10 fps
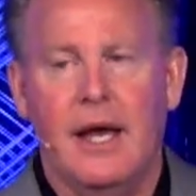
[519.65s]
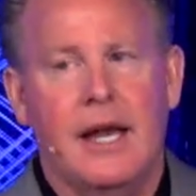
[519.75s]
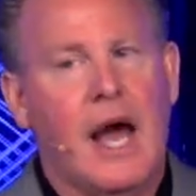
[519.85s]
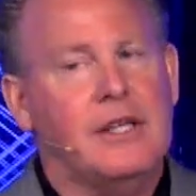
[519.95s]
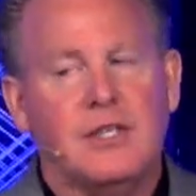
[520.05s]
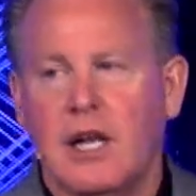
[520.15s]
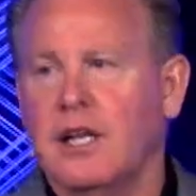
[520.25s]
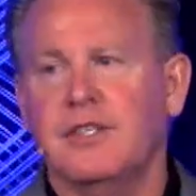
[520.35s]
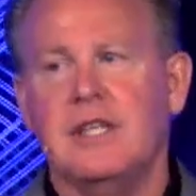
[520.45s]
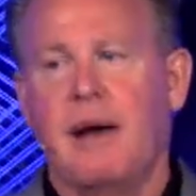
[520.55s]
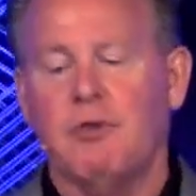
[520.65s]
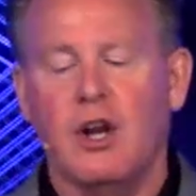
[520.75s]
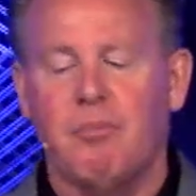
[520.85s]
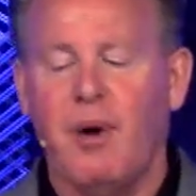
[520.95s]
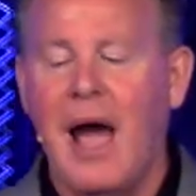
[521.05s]
Now, he said, listen, I'm going
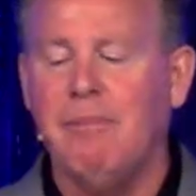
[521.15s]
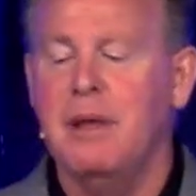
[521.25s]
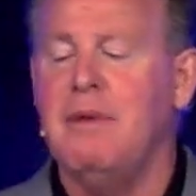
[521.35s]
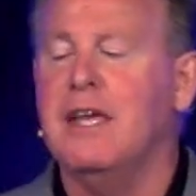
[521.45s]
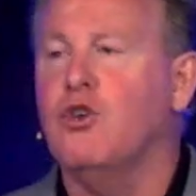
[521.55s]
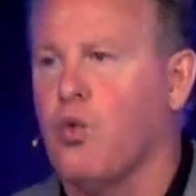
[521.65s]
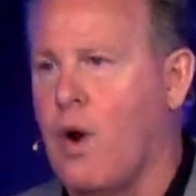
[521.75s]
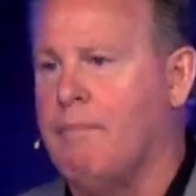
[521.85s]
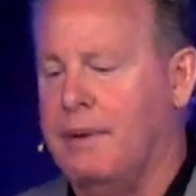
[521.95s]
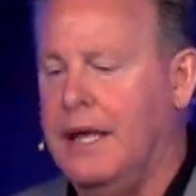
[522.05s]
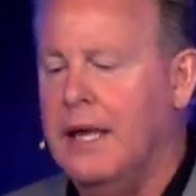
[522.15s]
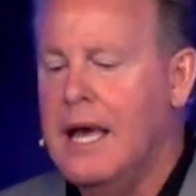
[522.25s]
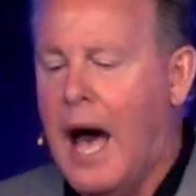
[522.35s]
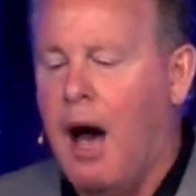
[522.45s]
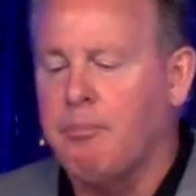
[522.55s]
to probably be grumpy.
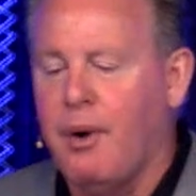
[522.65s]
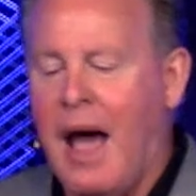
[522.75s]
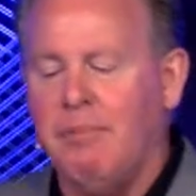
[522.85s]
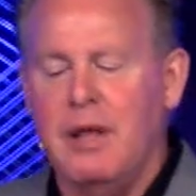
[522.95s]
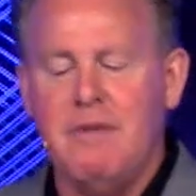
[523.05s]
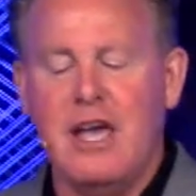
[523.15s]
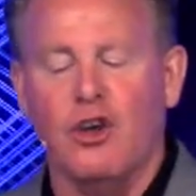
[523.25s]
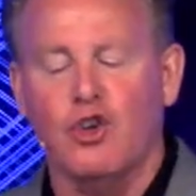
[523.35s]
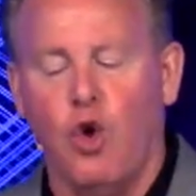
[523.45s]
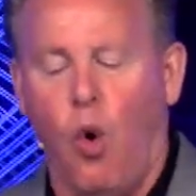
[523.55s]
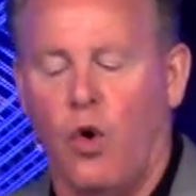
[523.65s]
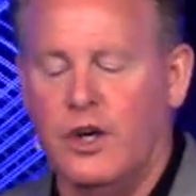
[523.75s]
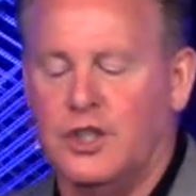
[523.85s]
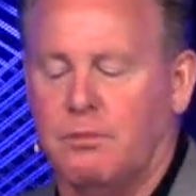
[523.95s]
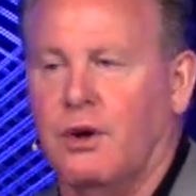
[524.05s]
I'll probably be
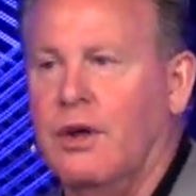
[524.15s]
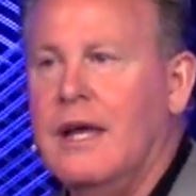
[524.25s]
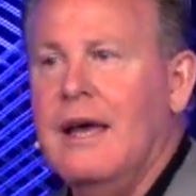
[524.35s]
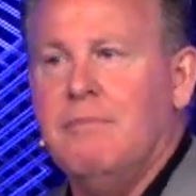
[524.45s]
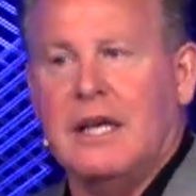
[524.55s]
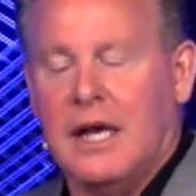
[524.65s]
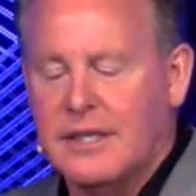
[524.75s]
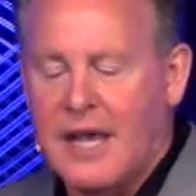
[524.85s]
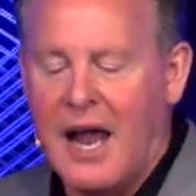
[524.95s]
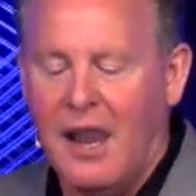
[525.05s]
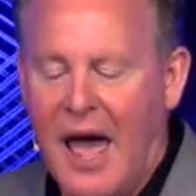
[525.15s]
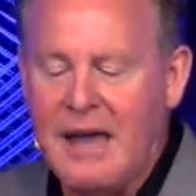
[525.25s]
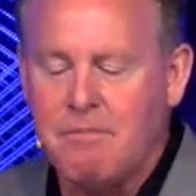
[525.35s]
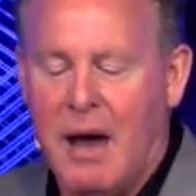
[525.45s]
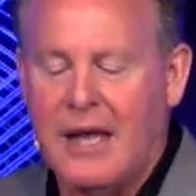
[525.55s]
incorrigible because I
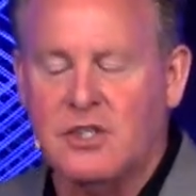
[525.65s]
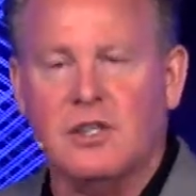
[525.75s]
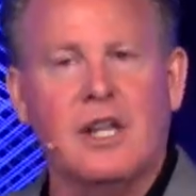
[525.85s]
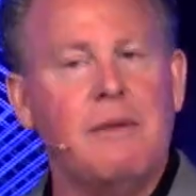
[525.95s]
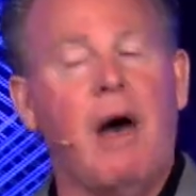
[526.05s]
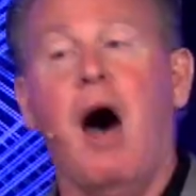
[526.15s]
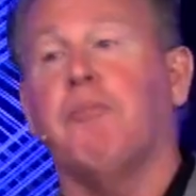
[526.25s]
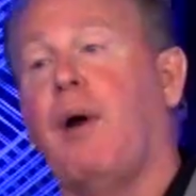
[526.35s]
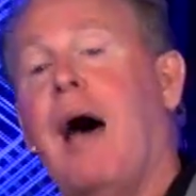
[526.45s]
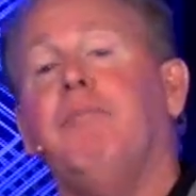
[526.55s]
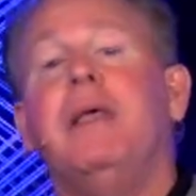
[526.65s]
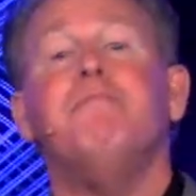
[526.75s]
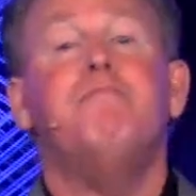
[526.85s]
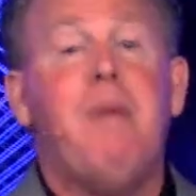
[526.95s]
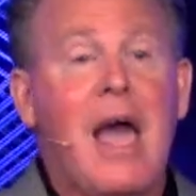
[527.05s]
like my sleep. I'll probably
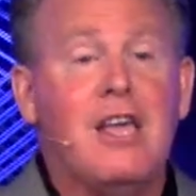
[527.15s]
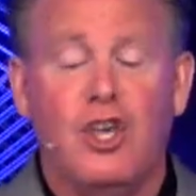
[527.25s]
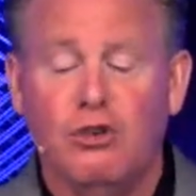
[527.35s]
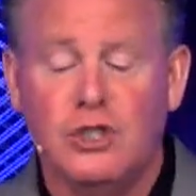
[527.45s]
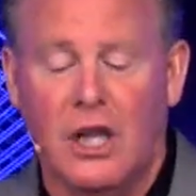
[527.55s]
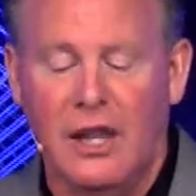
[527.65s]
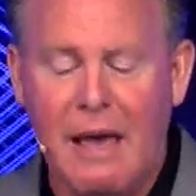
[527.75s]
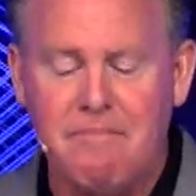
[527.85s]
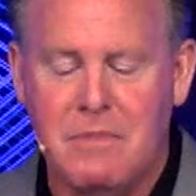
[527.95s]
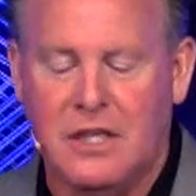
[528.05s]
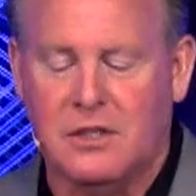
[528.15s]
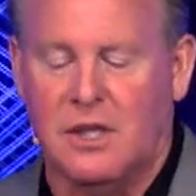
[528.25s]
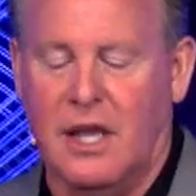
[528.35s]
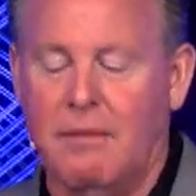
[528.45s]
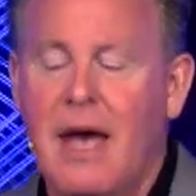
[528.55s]
beg you to let me
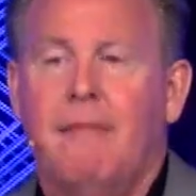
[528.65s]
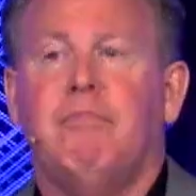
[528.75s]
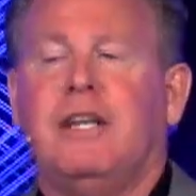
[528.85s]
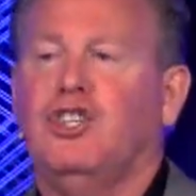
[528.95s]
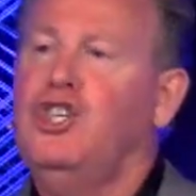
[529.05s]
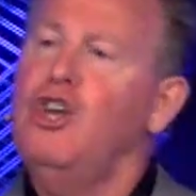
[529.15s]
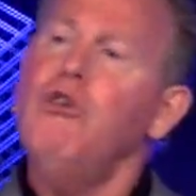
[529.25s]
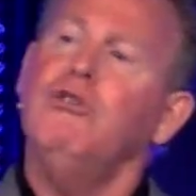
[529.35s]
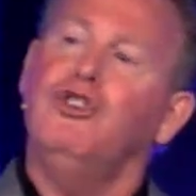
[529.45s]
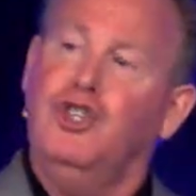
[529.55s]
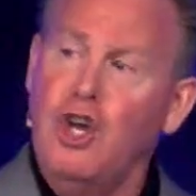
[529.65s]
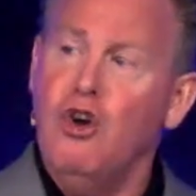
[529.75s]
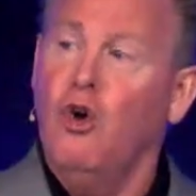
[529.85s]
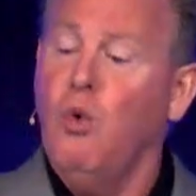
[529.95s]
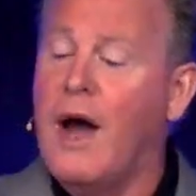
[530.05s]
sleep. But you
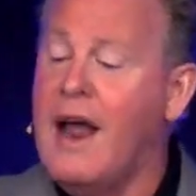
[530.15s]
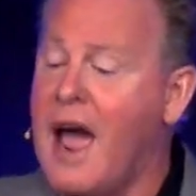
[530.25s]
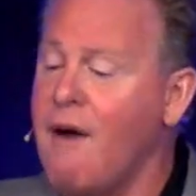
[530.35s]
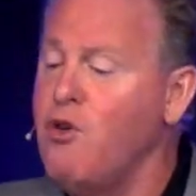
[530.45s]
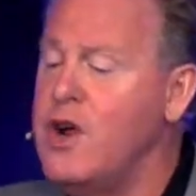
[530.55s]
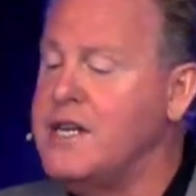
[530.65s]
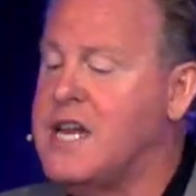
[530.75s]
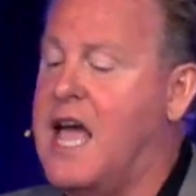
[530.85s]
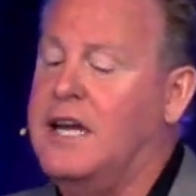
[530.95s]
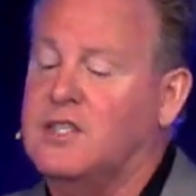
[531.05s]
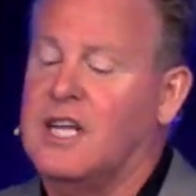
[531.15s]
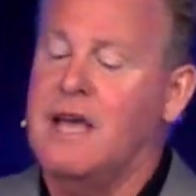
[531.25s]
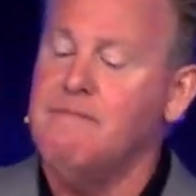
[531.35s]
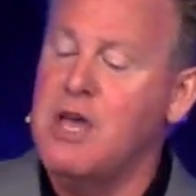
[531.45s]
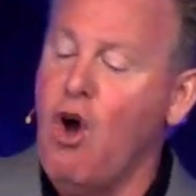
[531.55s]
do whatever it takes to
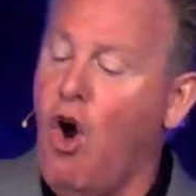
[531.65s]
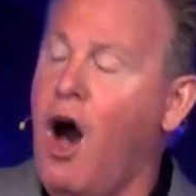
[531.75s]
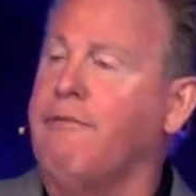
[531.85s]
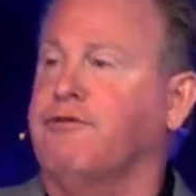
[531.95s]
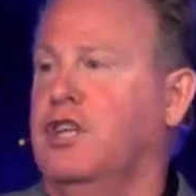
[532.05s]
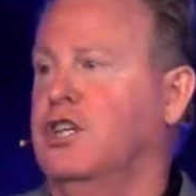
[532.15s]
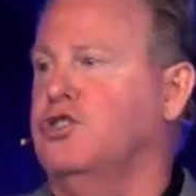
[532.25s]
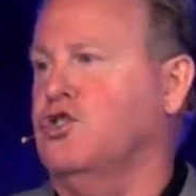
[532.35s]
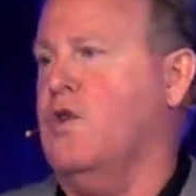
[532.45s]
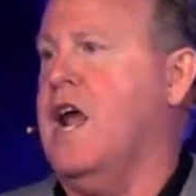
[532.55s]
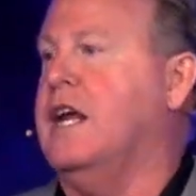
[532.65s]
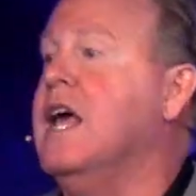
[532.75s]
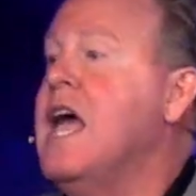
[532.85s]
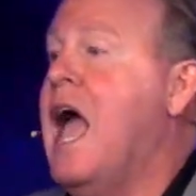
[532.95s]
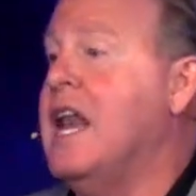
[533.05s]
get me off this train.
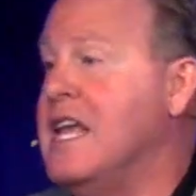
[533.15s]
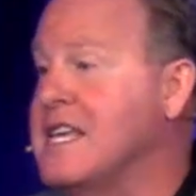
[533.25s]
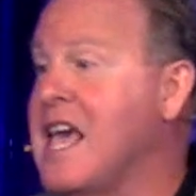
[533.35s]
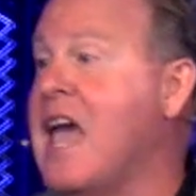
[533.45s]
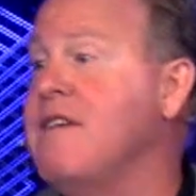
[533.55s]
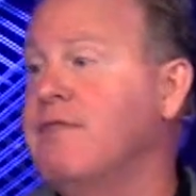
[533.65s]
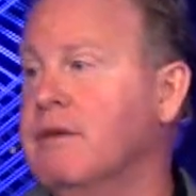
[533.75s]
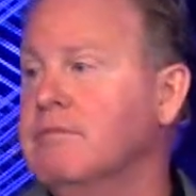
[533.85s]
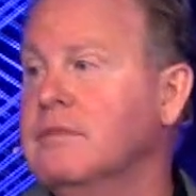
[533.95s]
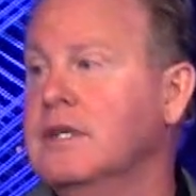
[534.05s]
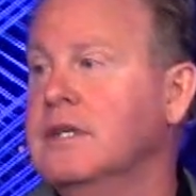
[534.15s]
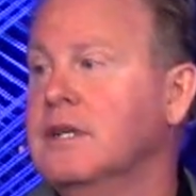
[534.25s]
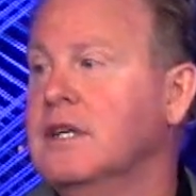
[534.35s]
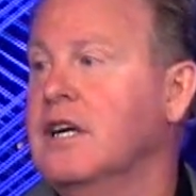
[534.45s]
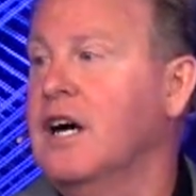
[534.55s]
And he gave him
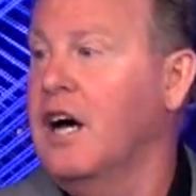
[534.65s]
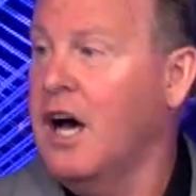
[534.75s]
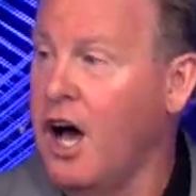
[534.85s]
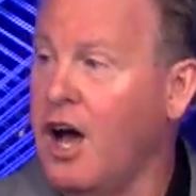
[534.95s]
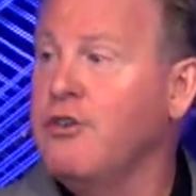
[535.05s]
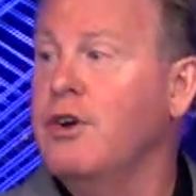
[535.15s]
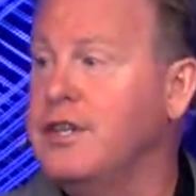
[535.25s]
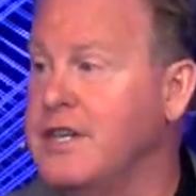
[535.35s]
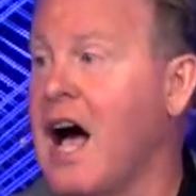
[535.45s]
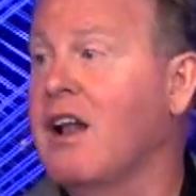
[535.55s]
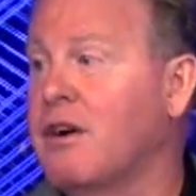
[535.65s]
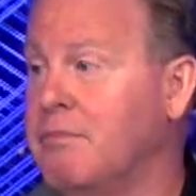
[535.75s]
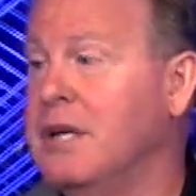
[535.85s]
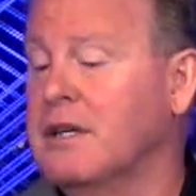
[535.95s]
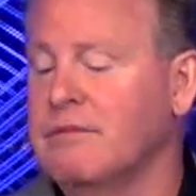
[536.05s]
a $100
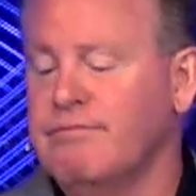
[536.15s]
bill.